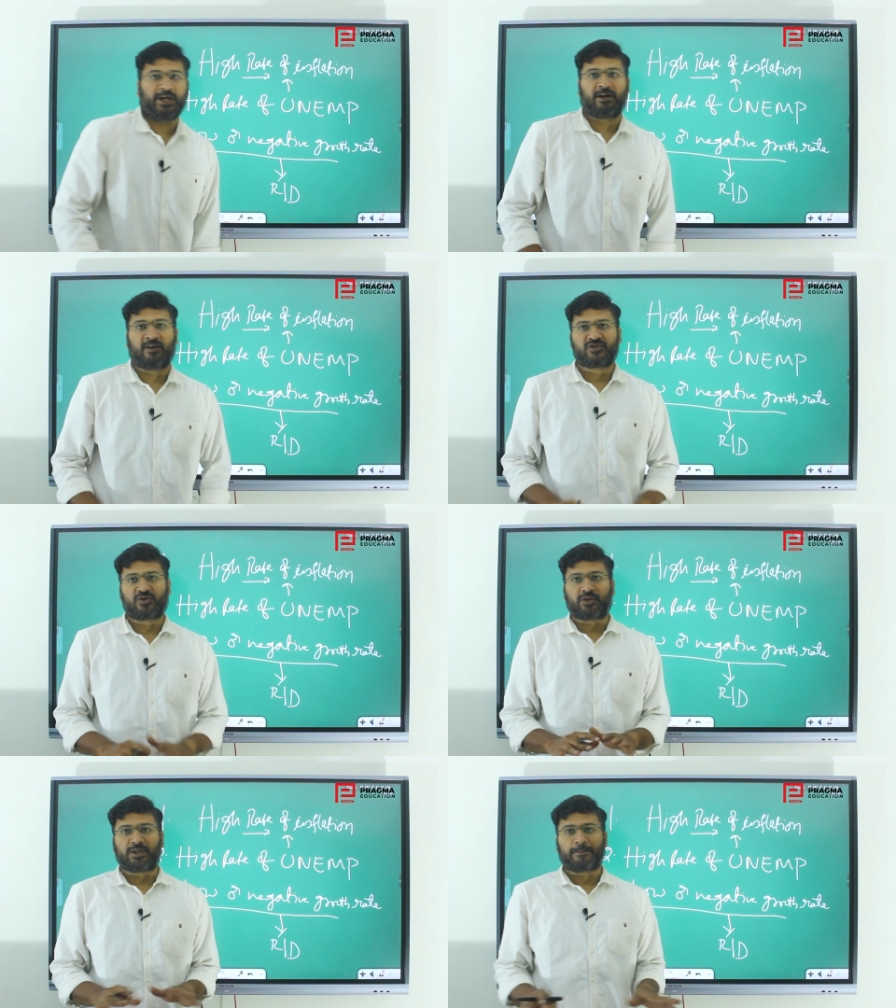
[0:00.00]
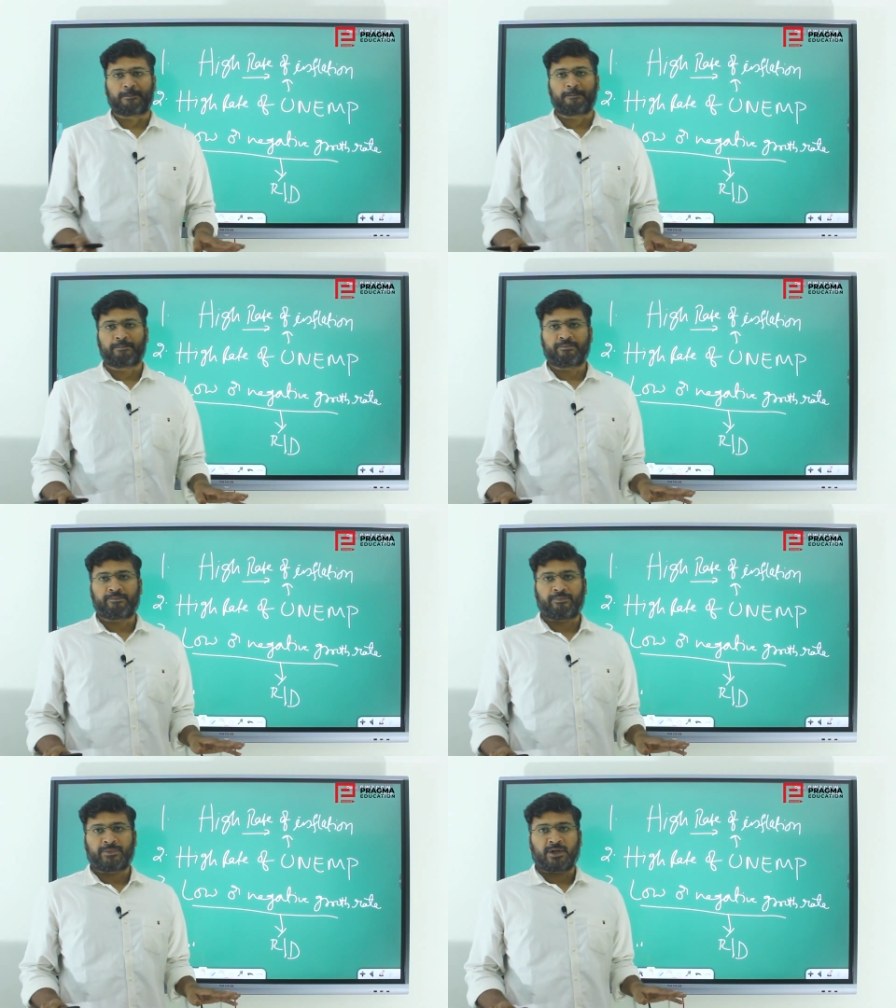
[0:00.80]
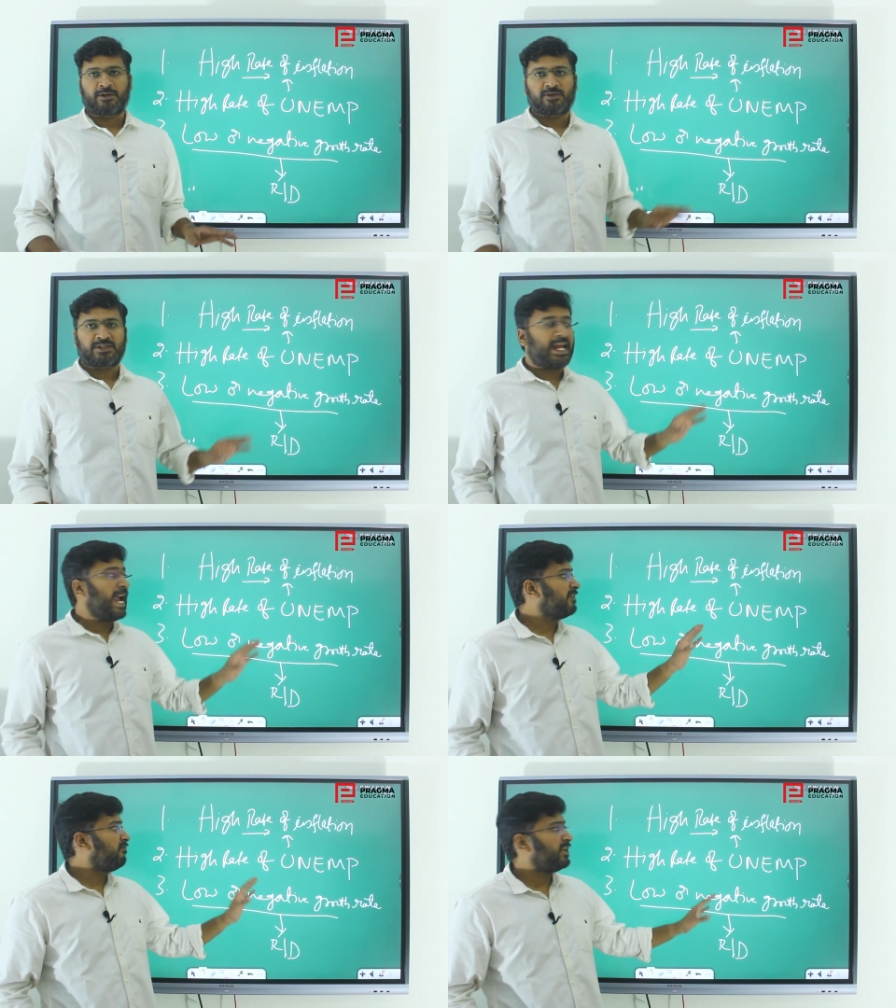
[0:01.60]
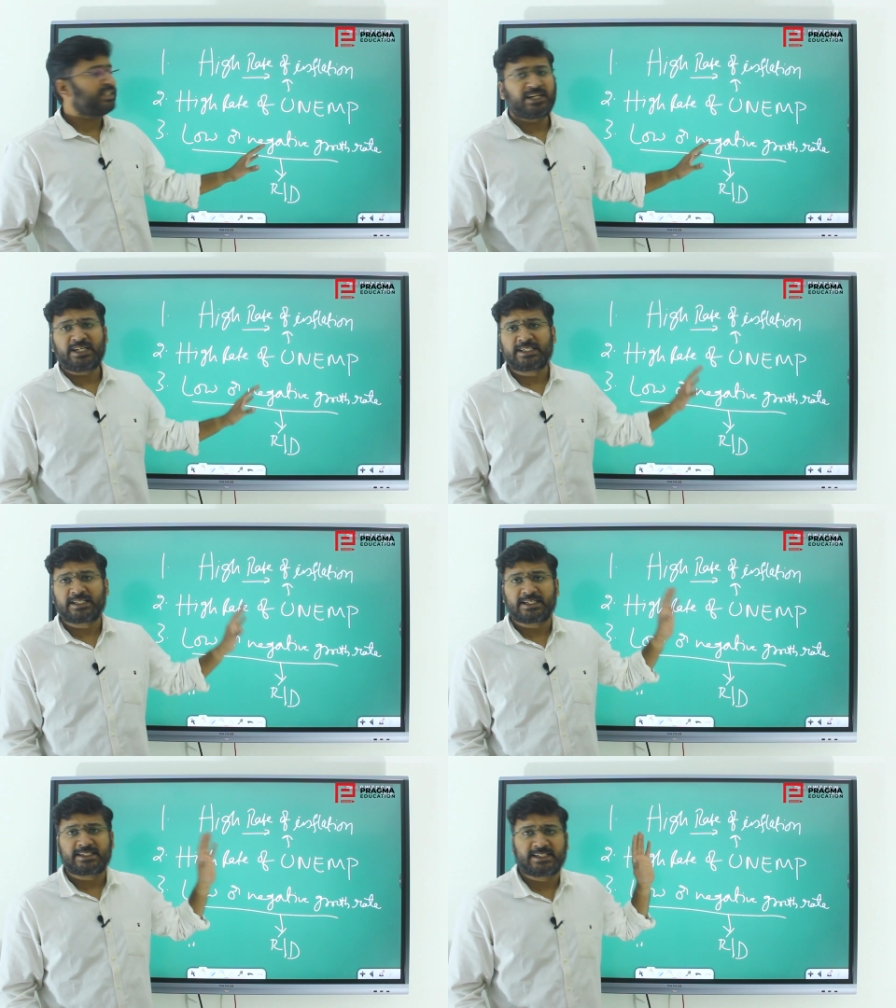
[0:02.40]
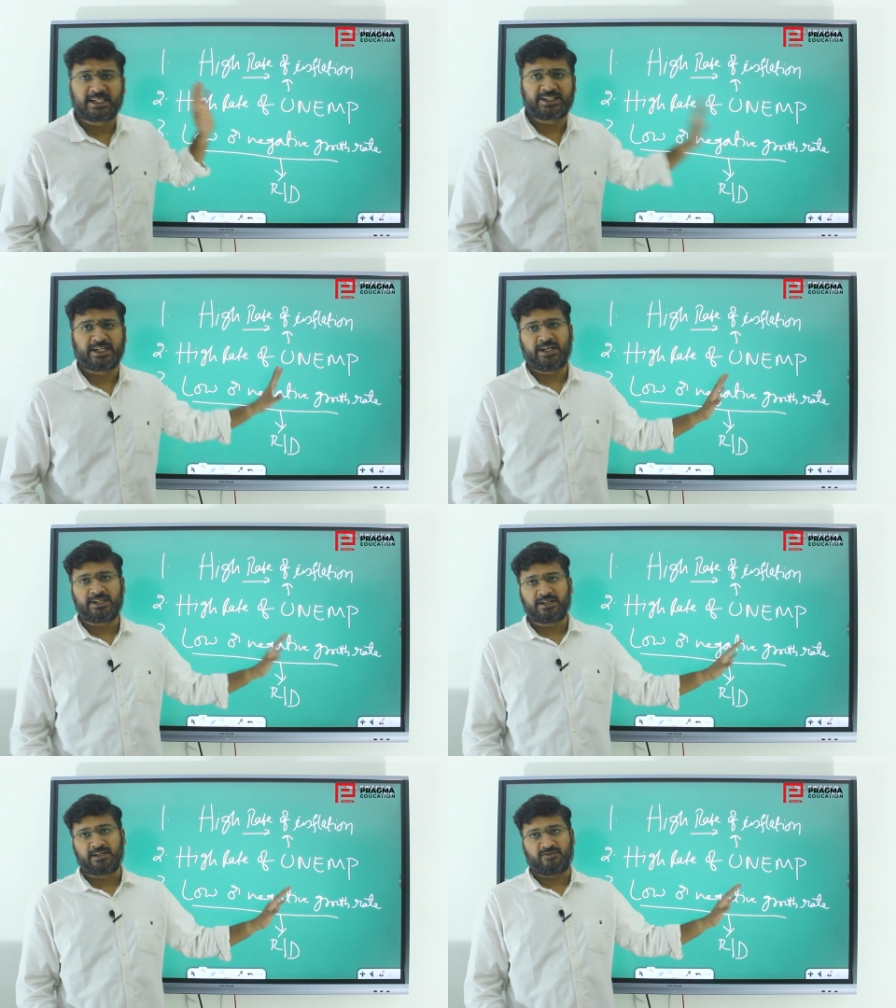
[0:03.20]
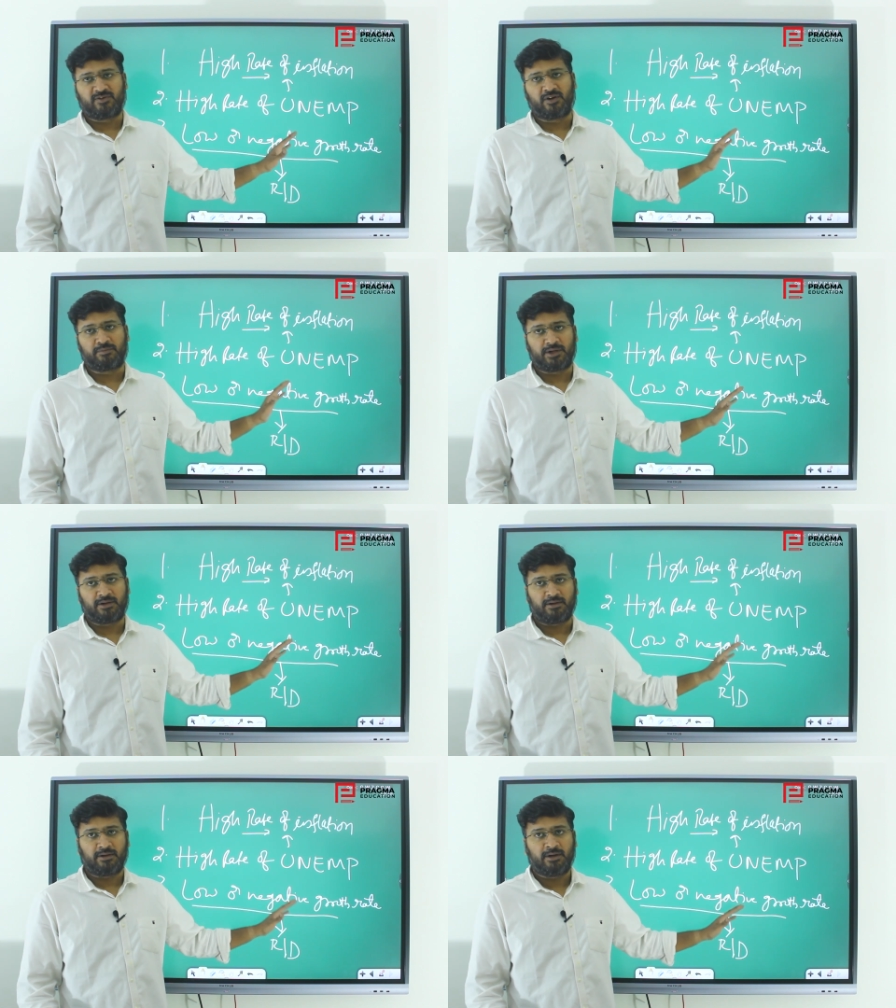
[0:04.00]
End of story. So stagflation is such a dangerous phenomena.